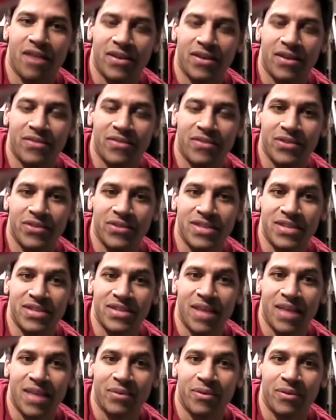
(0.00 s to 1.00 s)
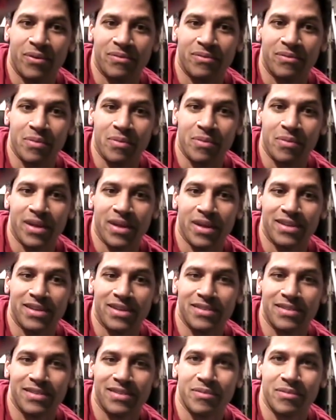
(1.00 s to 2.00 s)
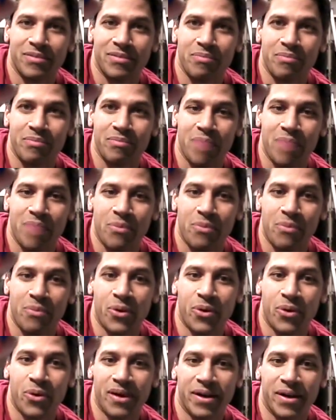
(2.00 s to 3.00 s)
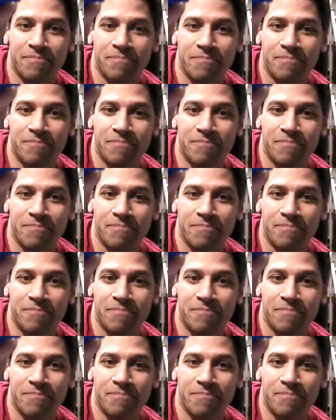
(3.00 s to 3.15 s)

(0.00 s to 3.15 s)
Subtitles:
I don't know if you can see that one with my poor